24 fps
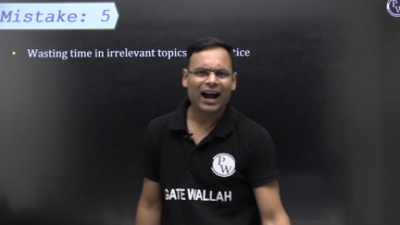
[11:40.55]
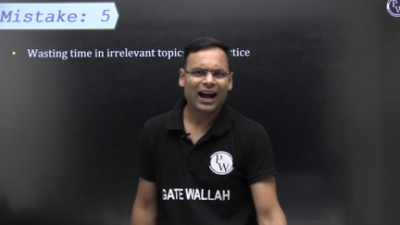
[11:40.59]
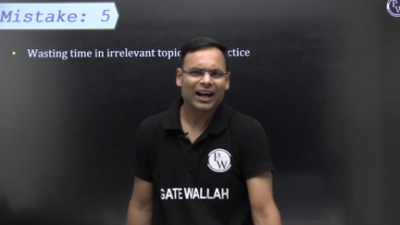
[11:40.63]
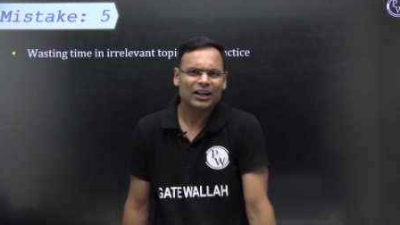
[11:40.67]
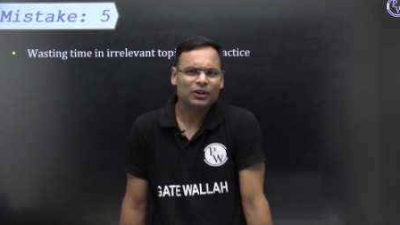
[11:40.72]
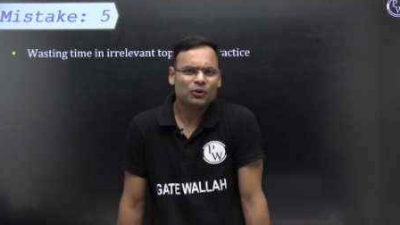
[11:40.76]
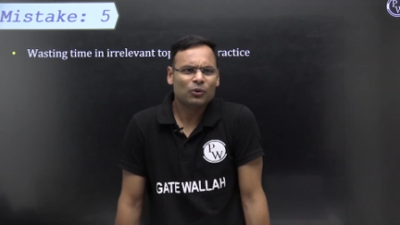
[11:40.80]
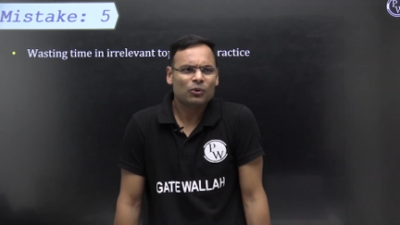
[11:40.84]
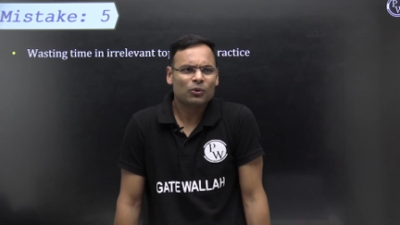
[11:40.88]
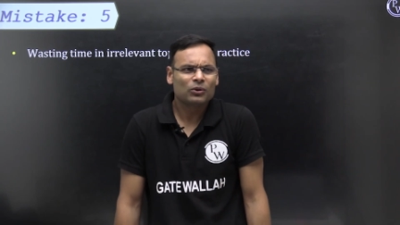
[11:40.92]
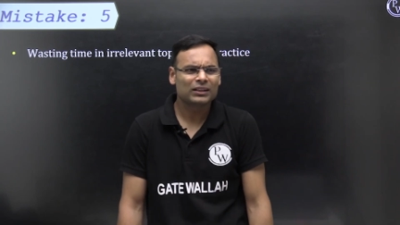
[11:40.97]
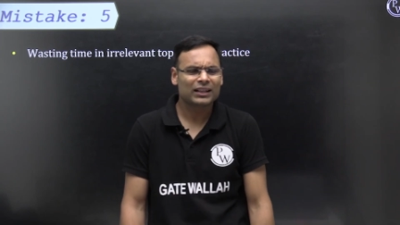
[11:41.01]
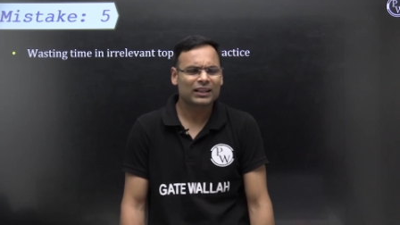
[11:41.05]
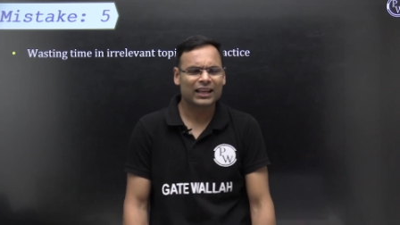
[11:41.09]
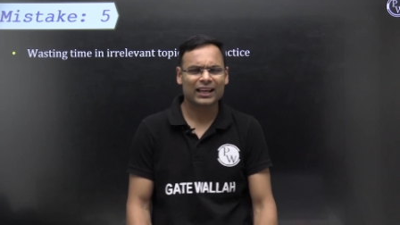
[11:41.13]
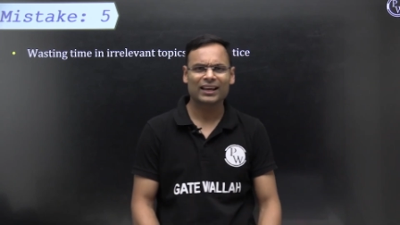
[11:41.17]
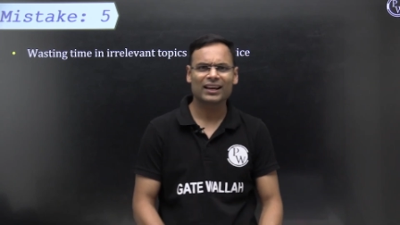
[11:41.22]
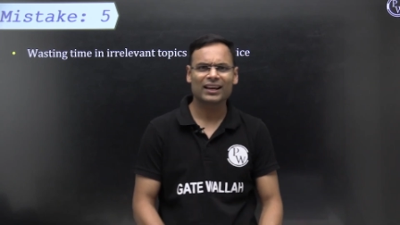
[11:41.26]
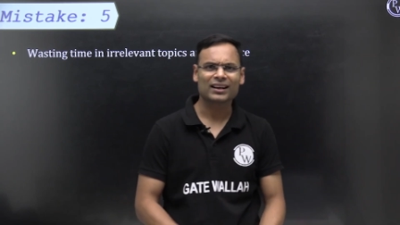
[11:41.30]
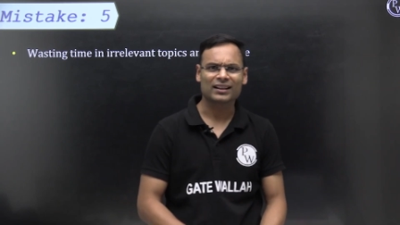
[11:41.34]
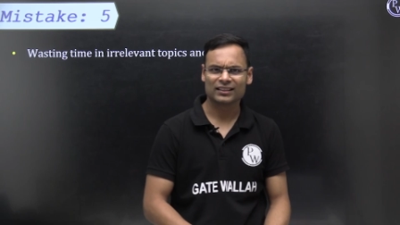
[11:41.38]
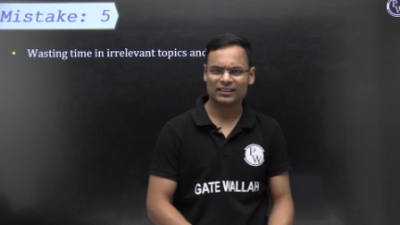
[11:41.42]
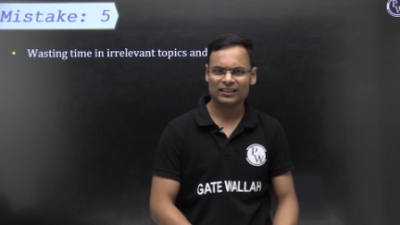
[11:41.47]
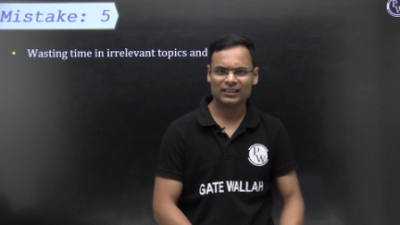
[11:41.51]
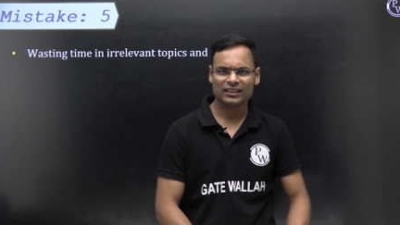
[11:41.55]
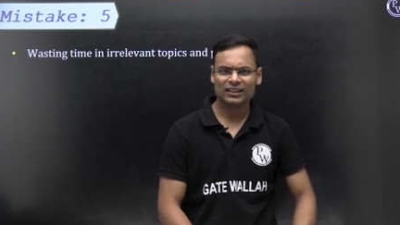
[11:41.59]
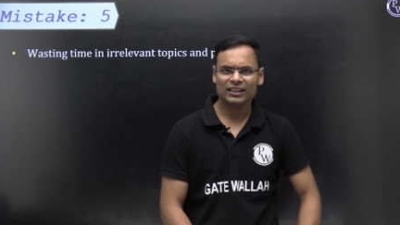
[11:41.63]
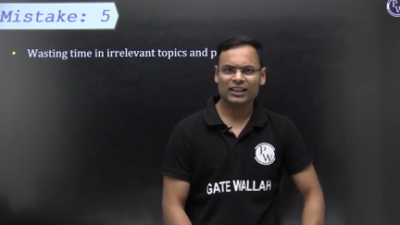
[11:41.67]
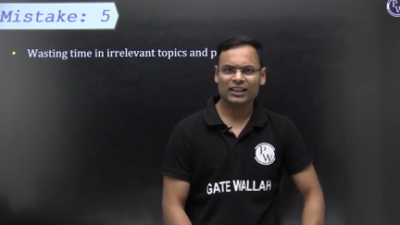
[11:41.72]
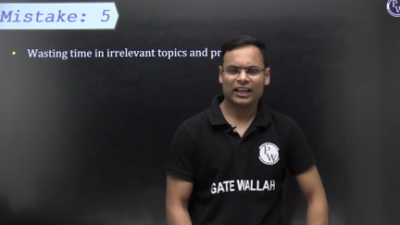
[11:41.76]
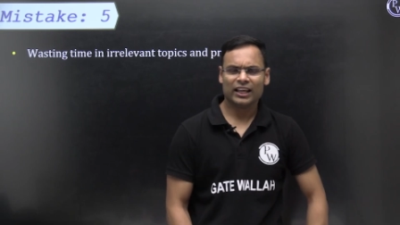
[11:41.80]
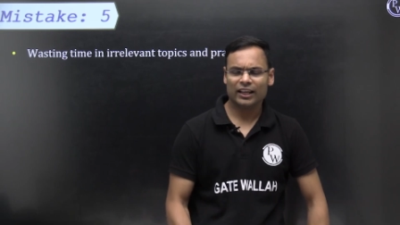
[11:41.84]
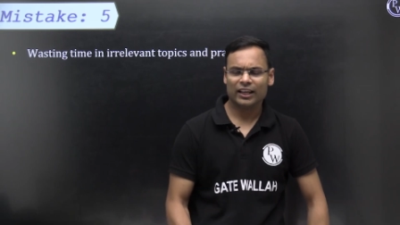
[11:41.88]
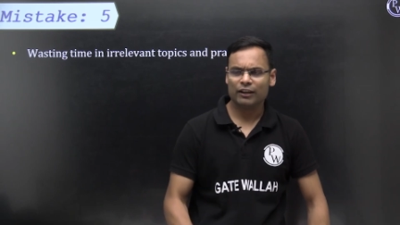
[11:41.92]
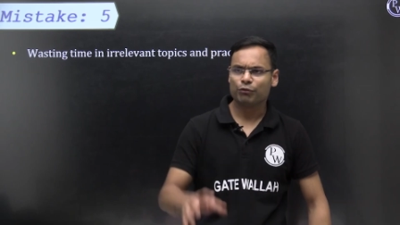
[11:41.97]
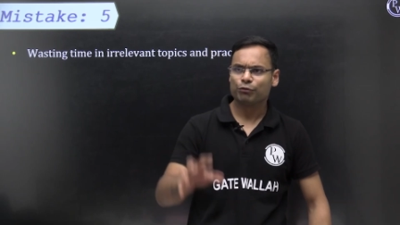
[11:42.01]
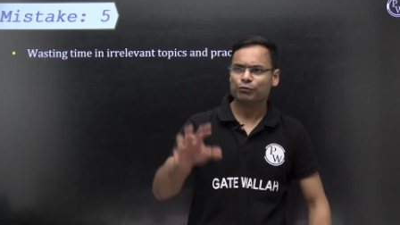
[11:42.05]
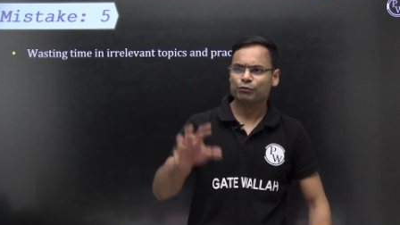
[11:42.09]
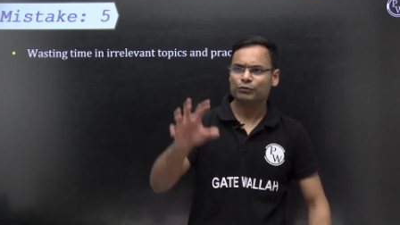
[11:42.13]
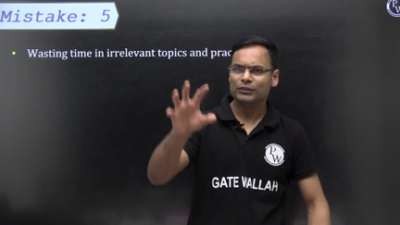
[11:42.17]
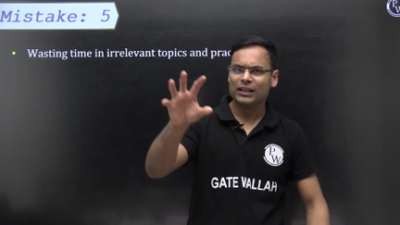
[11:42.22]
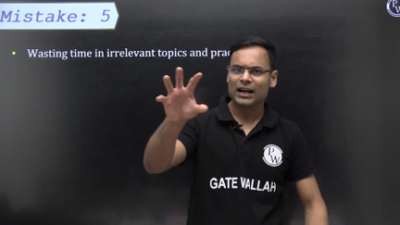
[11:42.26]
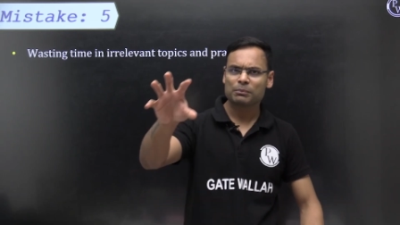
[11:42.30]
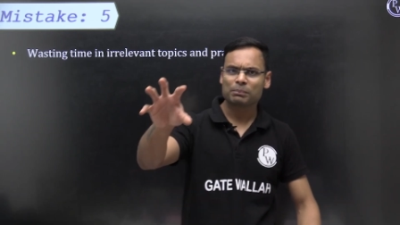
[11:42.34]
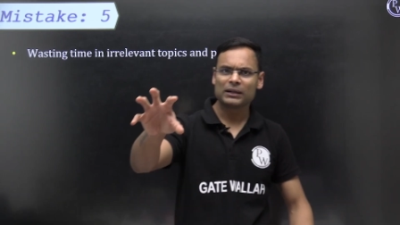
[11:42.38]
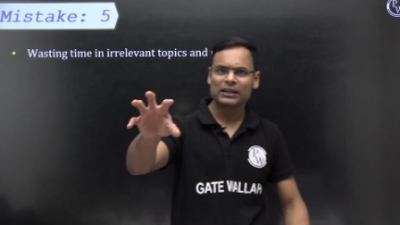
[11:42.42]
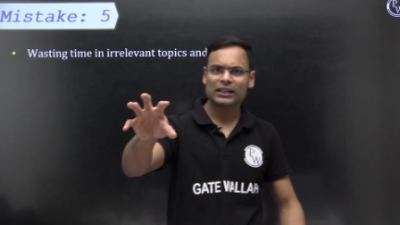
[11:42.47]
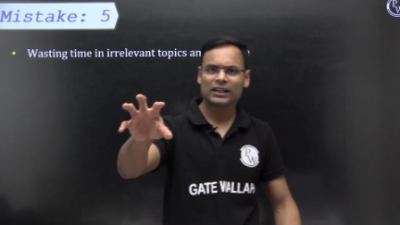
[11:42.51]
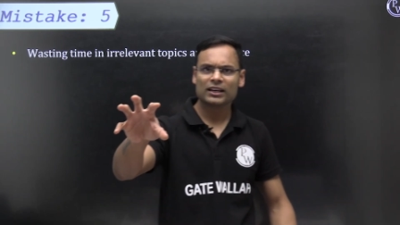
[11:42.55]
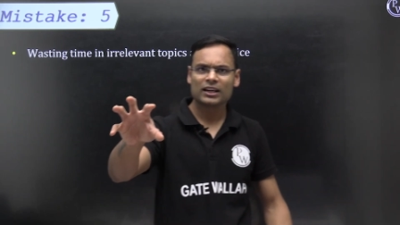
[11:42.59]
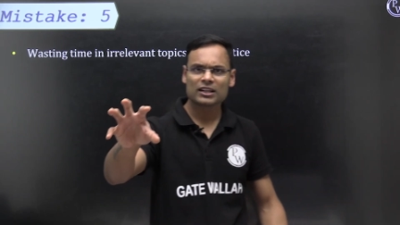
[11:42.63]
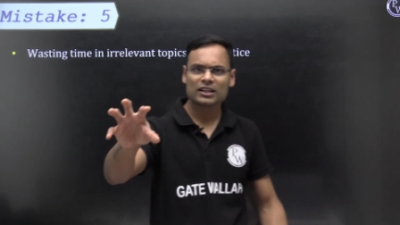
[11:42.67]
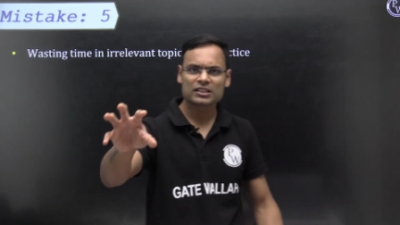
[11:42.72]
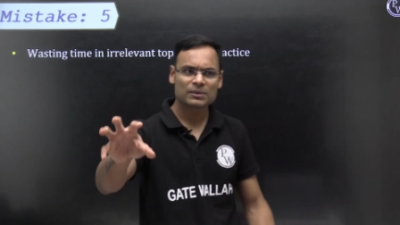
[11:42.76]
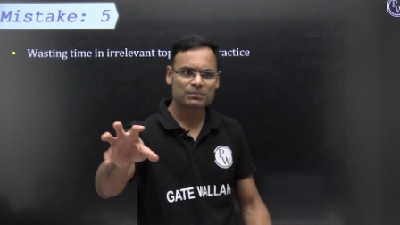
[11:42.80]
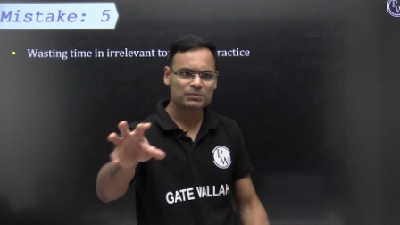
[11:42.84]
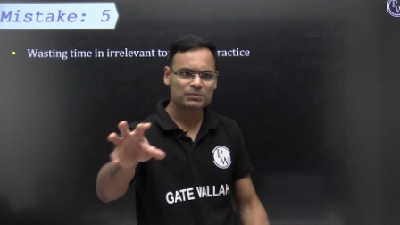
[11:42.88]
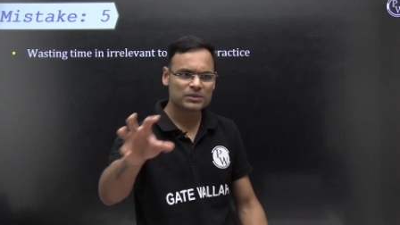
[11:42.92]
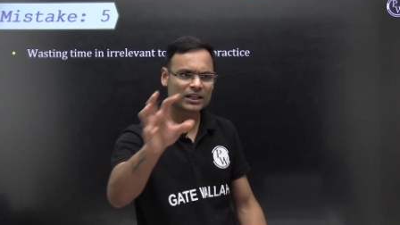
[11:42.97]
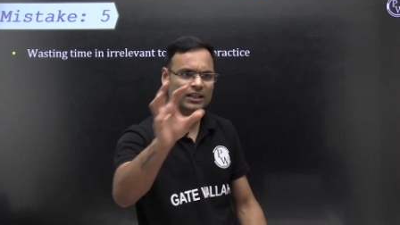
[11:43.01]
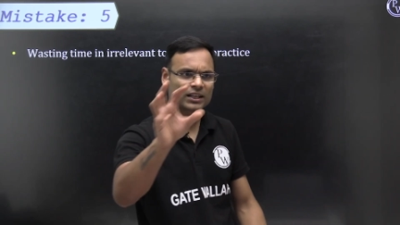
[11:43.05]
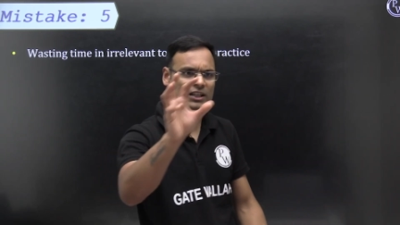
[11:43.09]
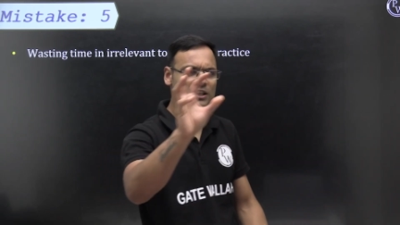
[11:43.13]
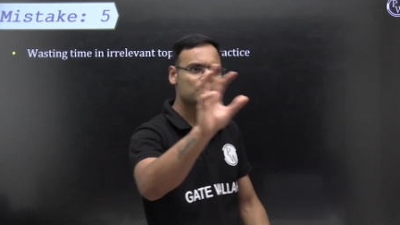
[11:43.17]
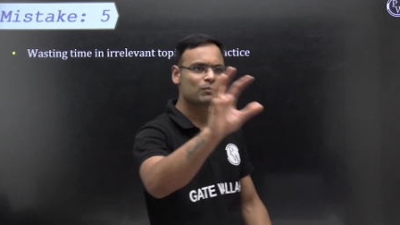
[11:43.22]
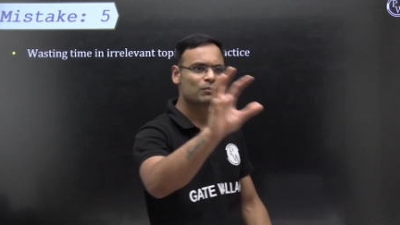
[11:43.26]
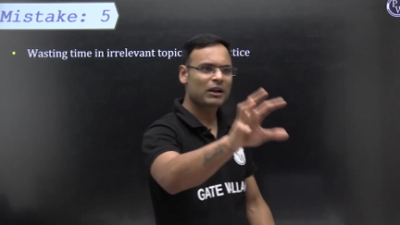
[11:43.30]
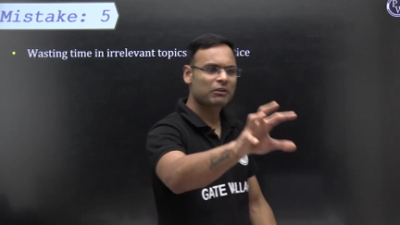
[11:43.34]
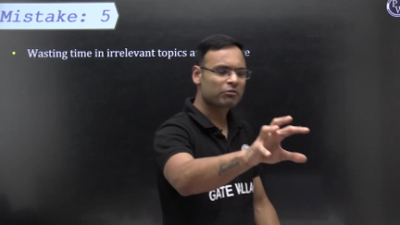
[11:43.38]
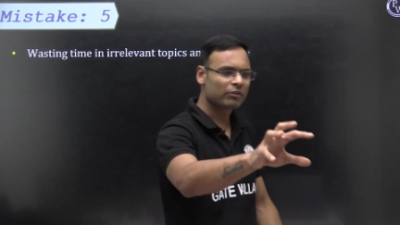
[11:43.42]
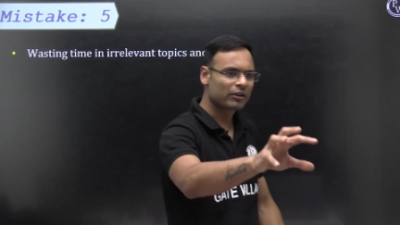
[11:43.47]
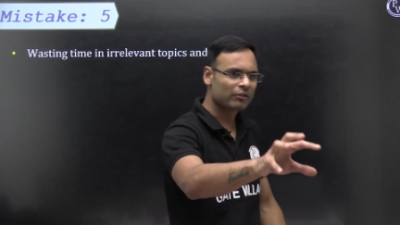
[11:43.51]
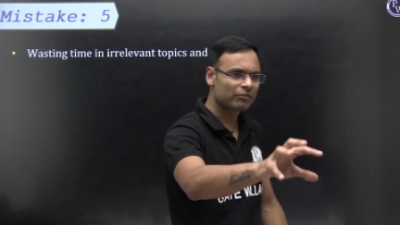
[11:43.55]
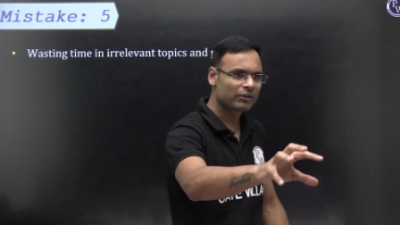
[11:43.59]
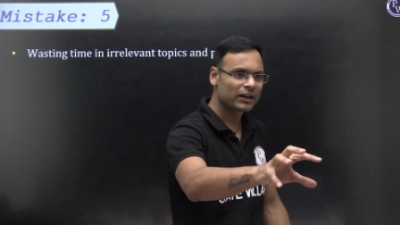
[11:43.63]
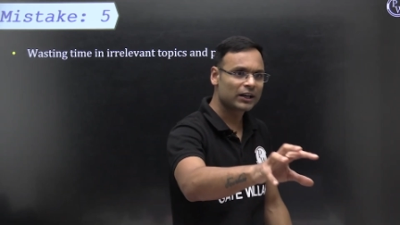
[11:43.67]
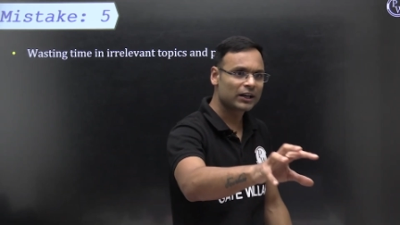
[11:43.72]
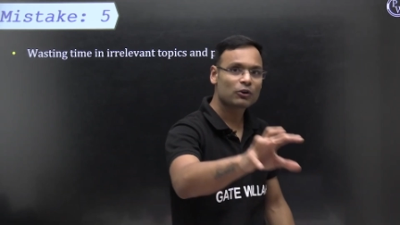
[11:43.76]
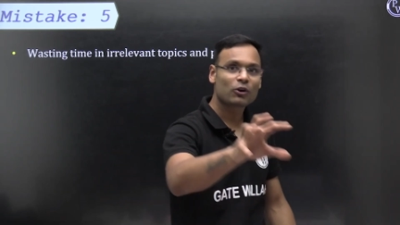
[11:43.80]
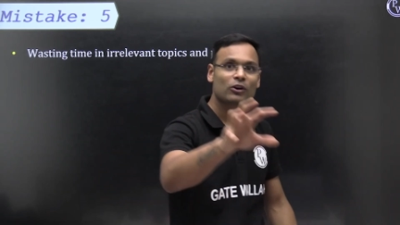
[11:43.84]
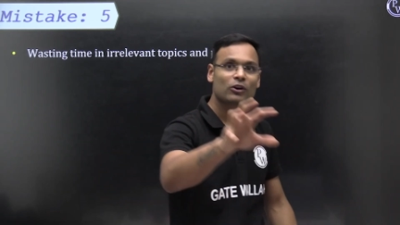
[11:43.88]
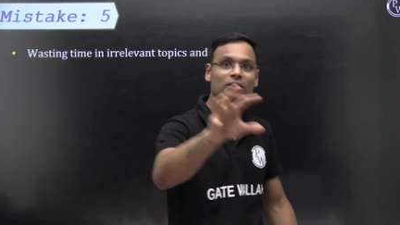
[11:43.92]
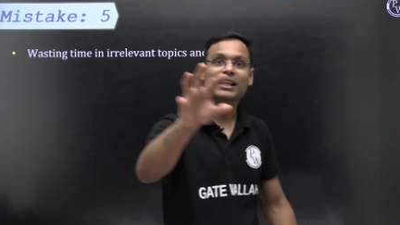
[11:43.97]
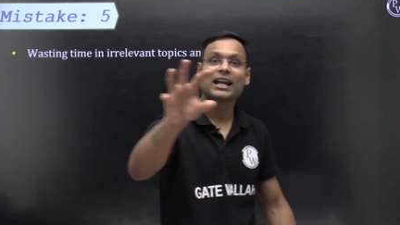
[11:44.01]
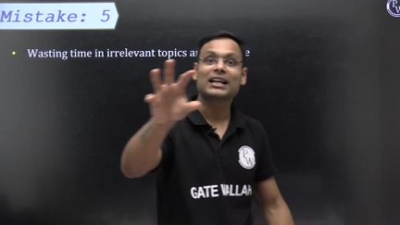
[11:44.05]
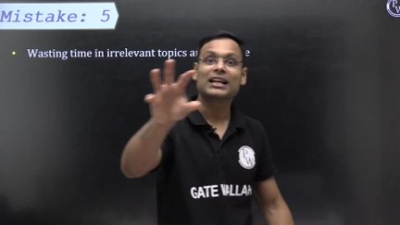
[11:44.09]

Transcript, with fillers: I don't care if that particular subject is my favorite or